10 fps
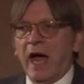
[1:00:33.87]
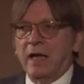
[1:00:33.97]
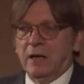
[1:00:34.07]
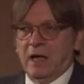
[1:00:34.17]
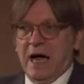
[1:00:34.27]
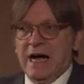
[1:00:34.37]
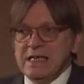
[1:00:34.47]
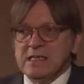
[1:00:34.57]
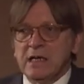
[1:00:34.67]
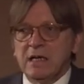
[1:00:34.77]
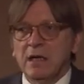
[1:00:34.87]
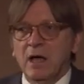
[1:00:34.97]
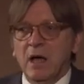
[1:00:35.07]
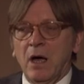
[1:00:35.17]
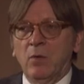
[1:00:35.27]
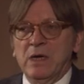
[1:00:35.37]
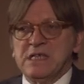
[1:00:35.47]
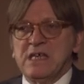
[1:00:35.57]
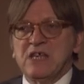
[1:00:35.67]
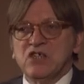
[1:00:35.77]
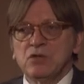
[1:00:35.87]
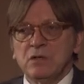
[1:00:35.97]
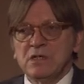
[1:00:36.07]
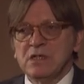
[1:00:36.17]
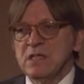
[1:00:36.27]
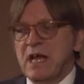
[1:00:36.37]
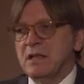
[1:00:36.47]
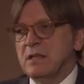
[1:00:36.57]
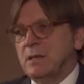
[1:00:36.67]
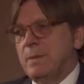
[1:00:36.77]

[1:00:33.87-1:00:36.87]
And I think with the assurance that